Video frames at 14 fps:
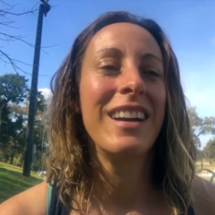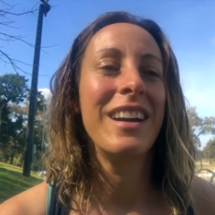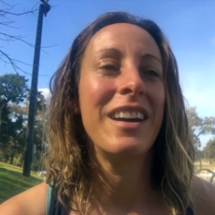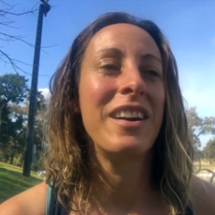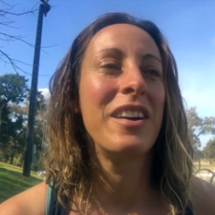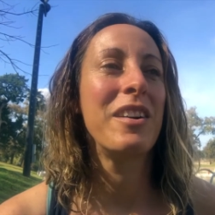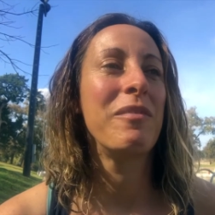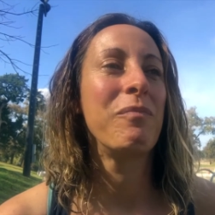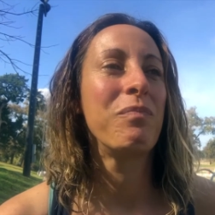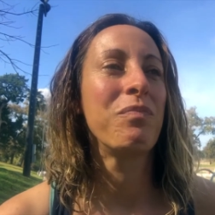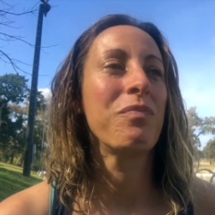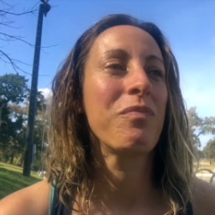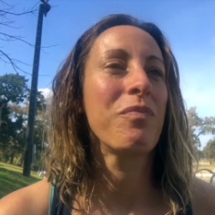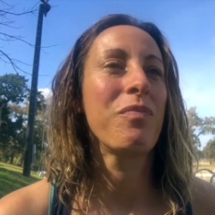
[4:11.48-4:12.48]

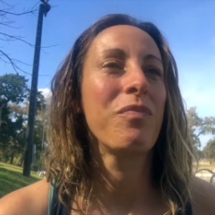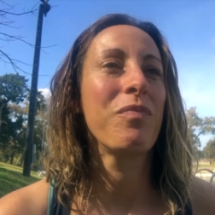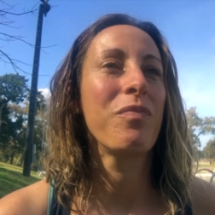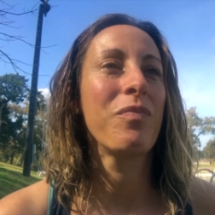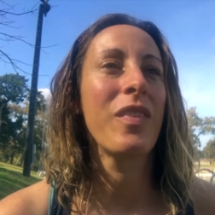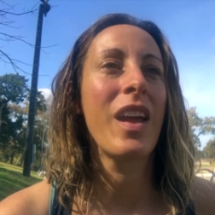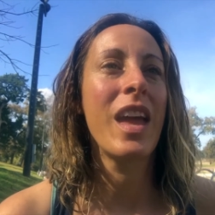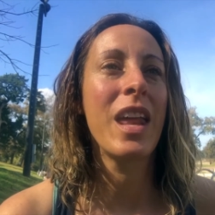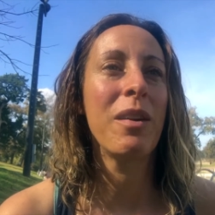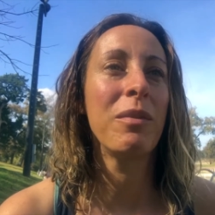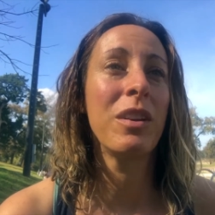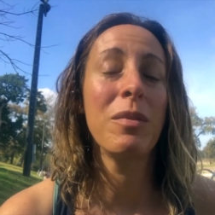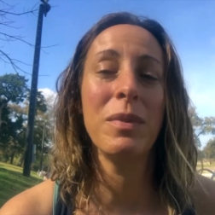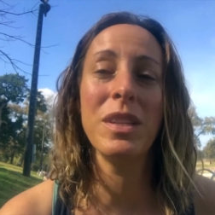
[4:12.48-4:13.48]
And
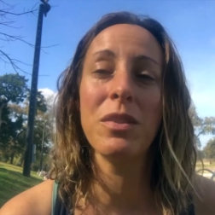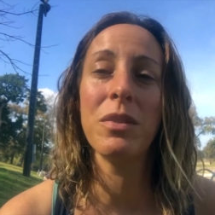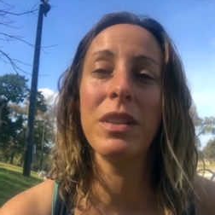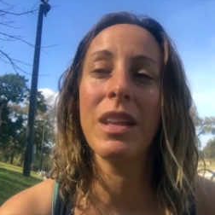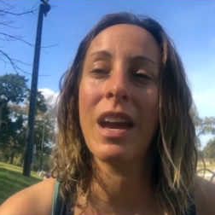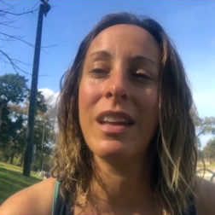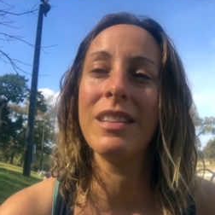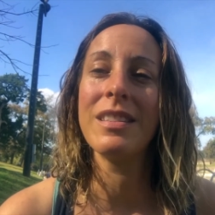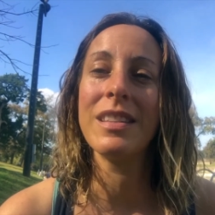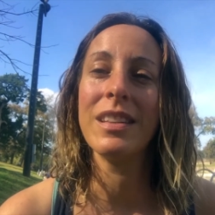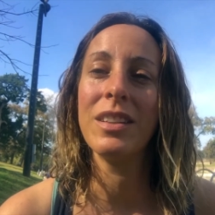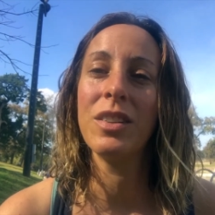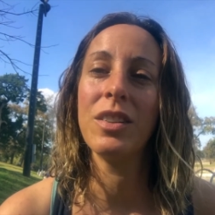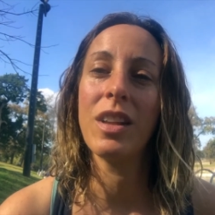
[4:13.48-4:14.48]
I'm going to be doing that
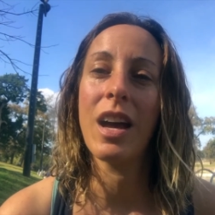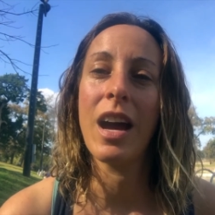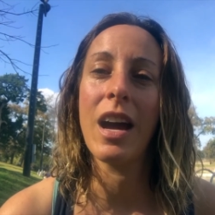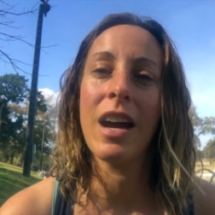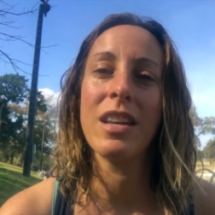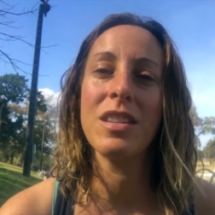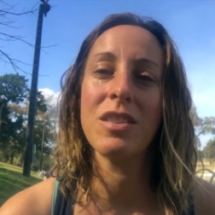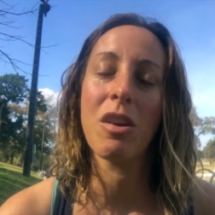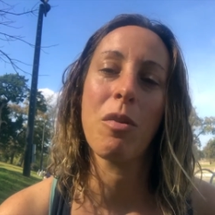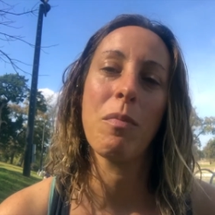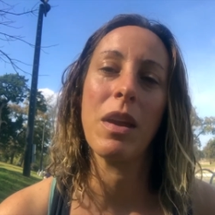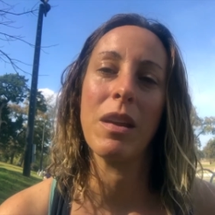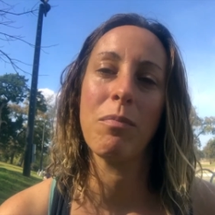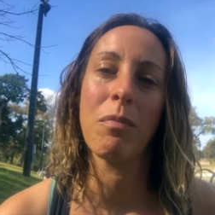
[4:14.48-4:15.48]
until I start
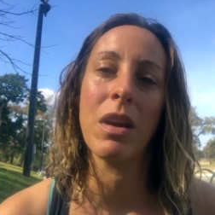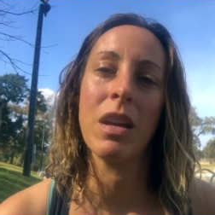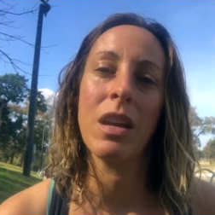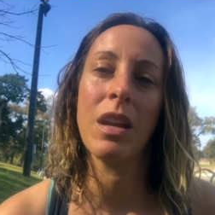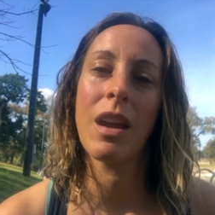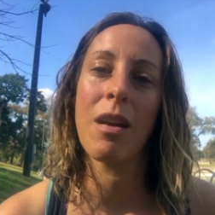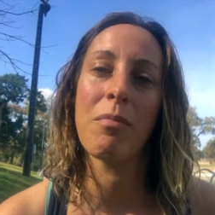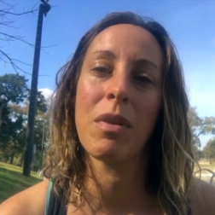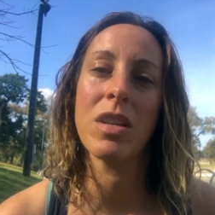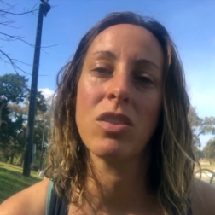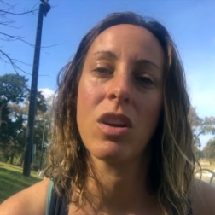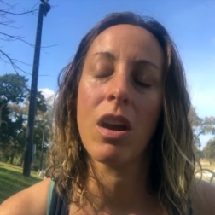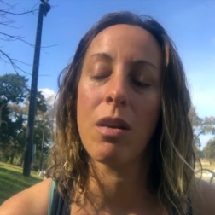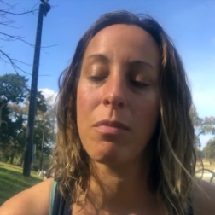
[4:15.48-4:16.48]
making money at my
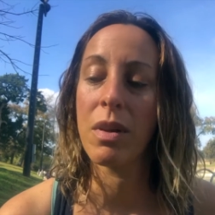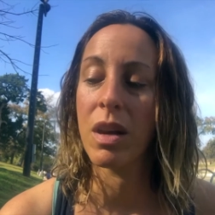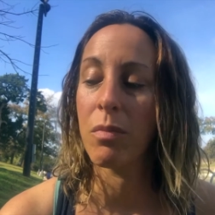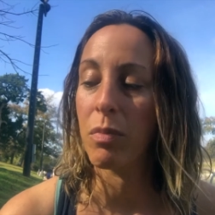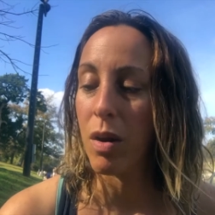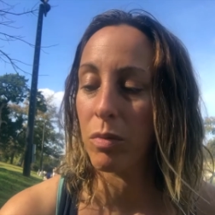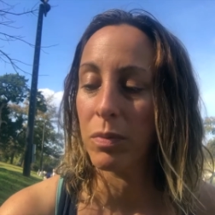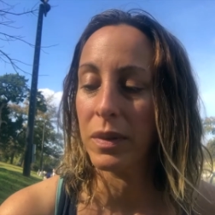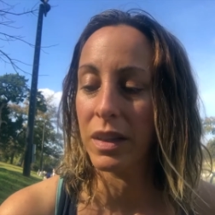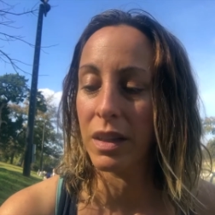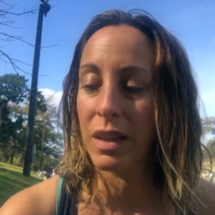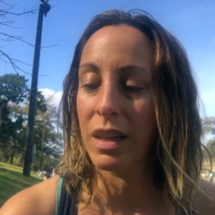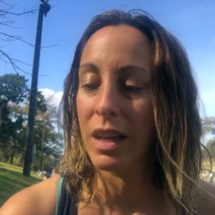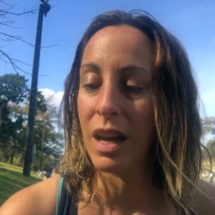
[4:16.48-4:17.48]
job, and I'm probably
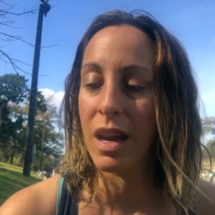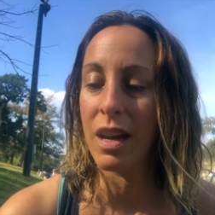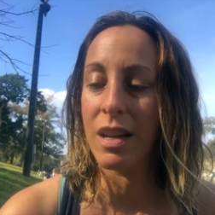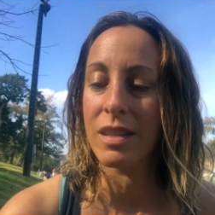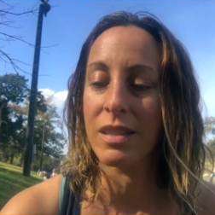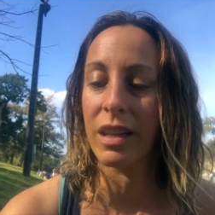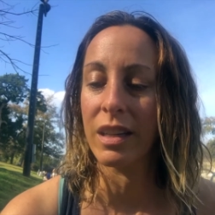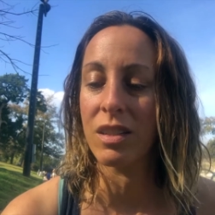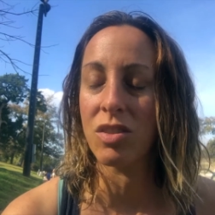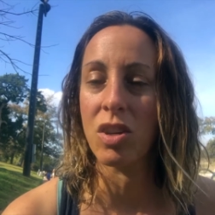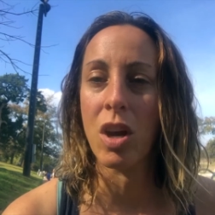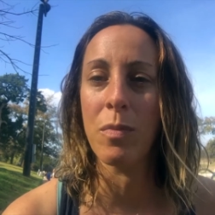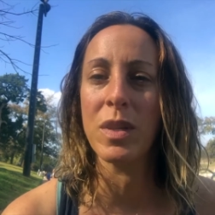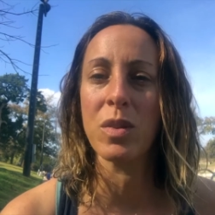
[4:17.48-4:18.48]
going to get a second
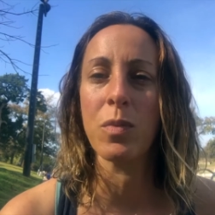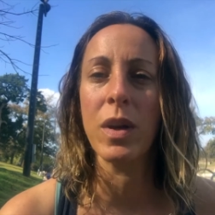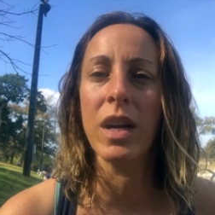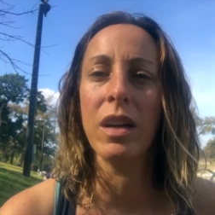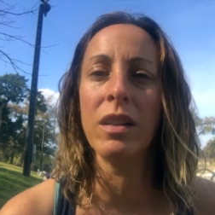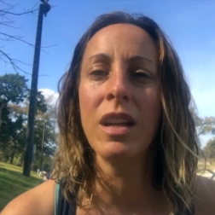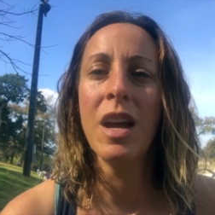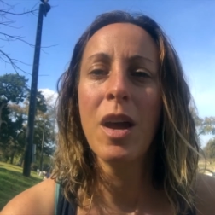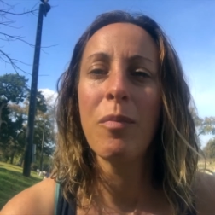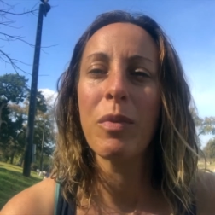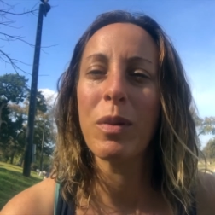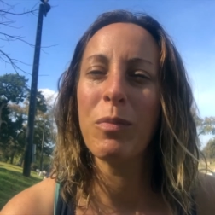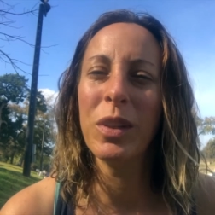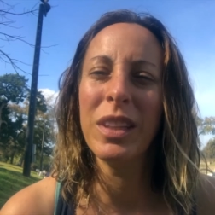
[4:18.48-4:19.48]
job as well.
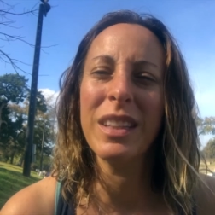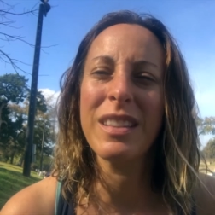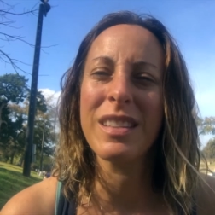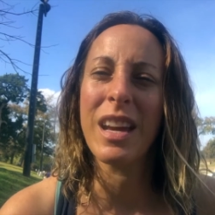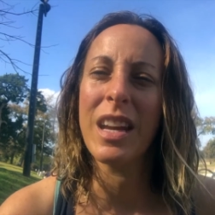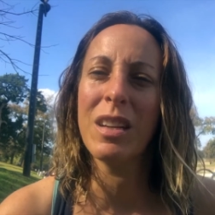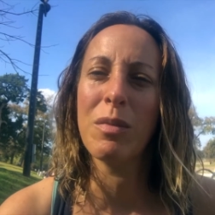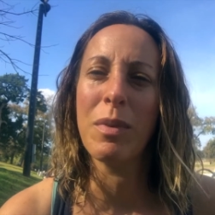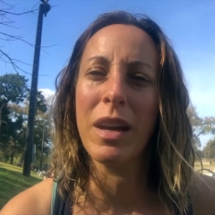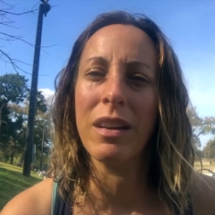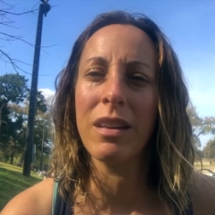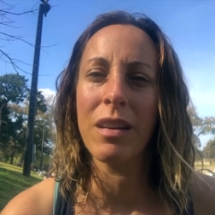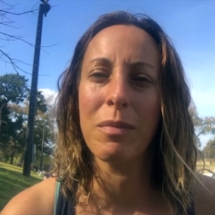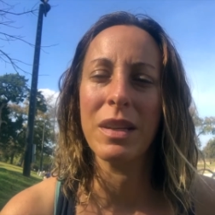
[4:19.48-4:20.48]
But I'm really excited
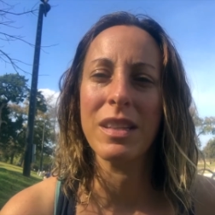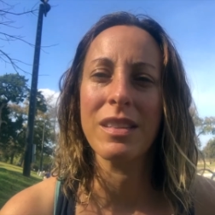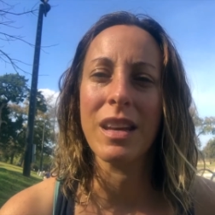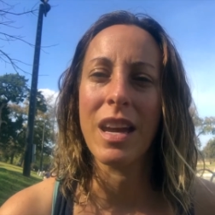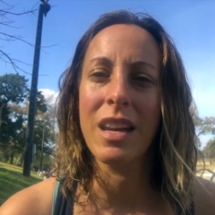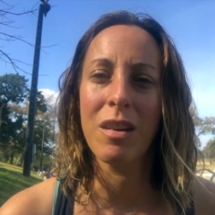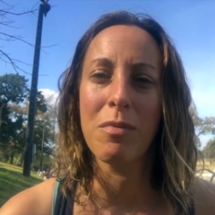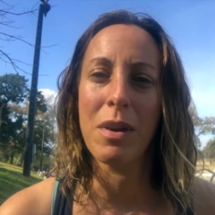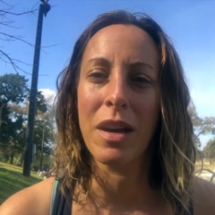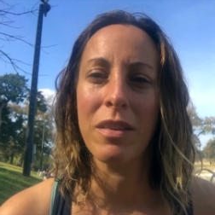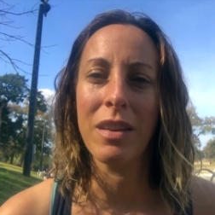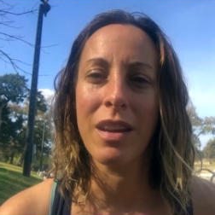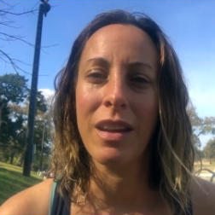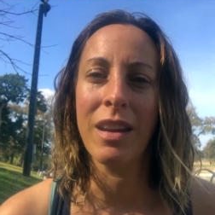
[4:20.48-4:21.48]
about it. I'm excited
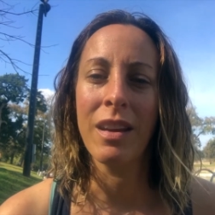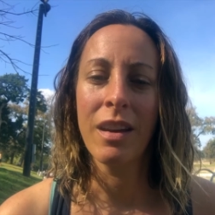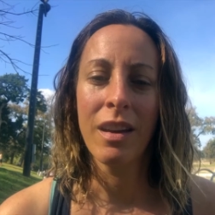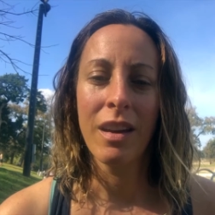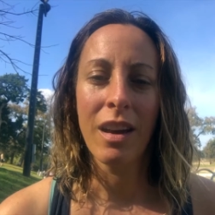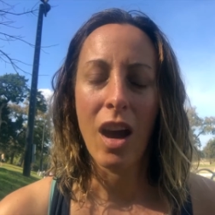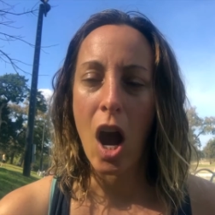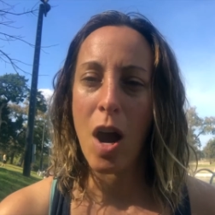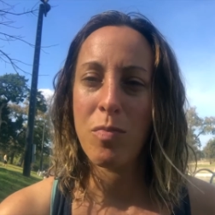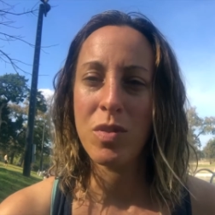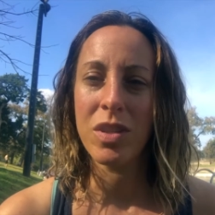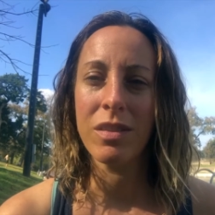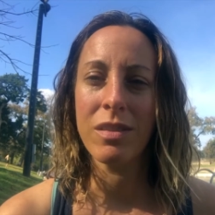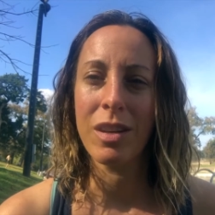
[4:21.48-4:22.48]
about the
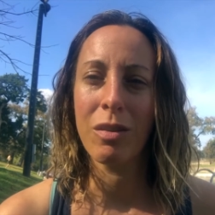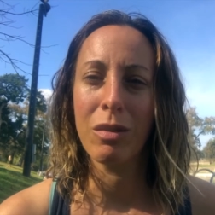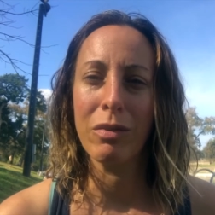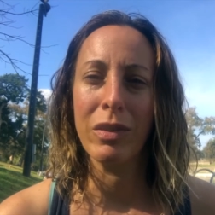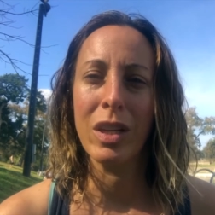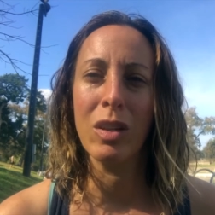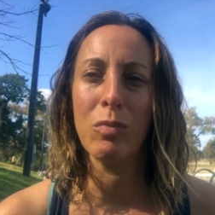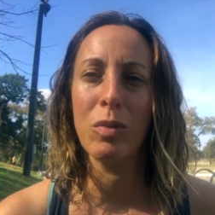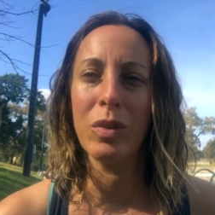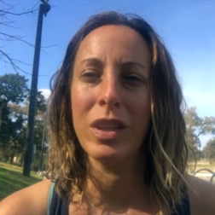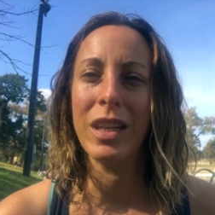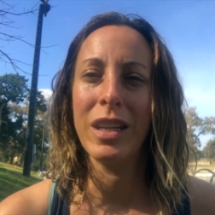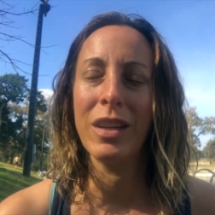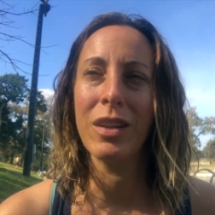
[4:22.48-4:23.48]
options that are available
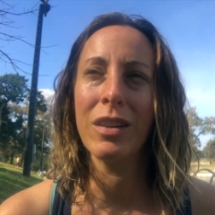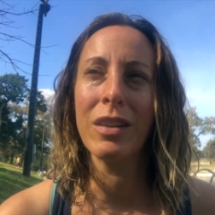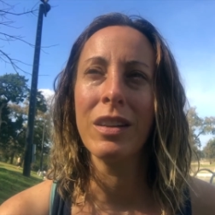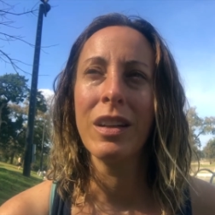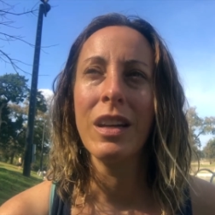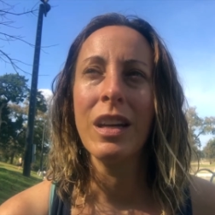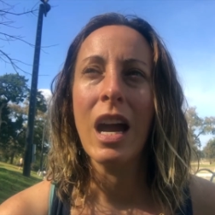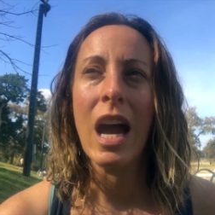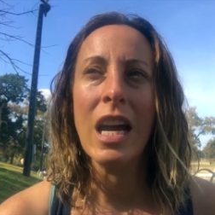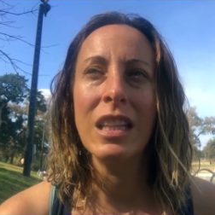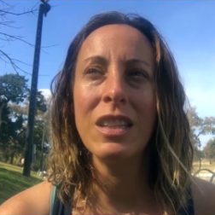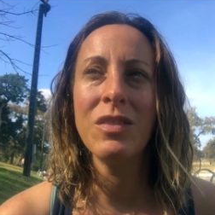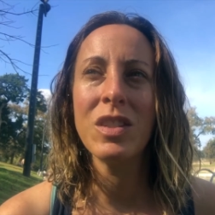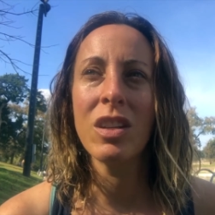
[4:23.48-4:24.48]
here.
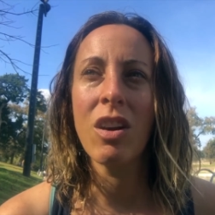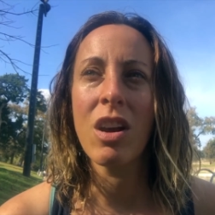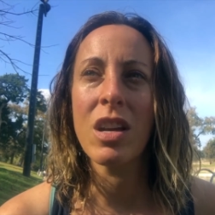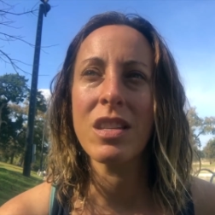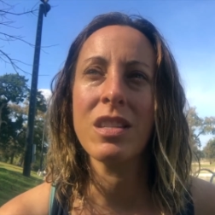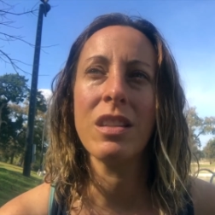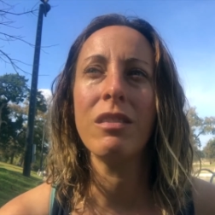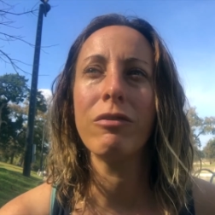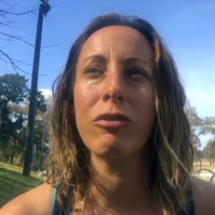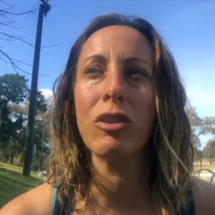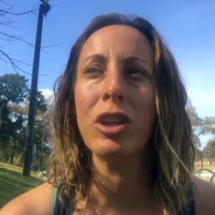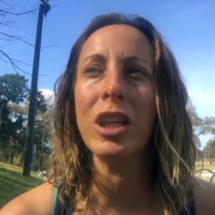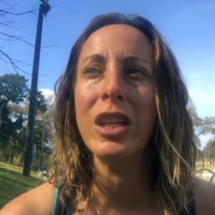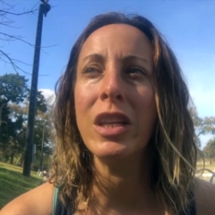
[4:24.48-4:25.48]
I lived in Austin
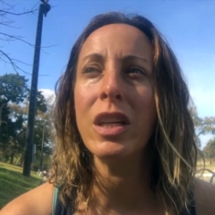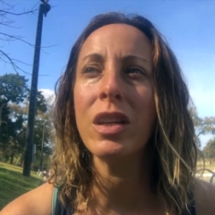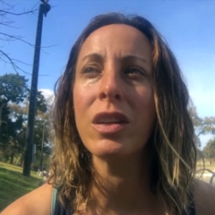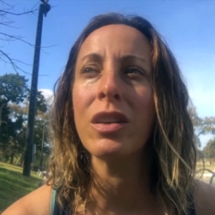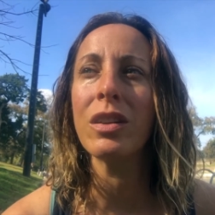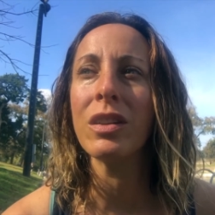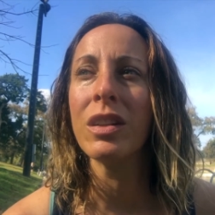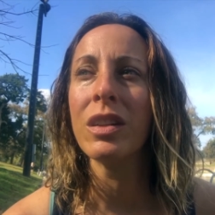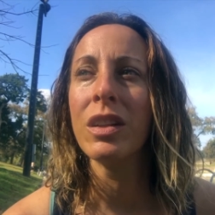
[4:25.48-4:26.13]
for a year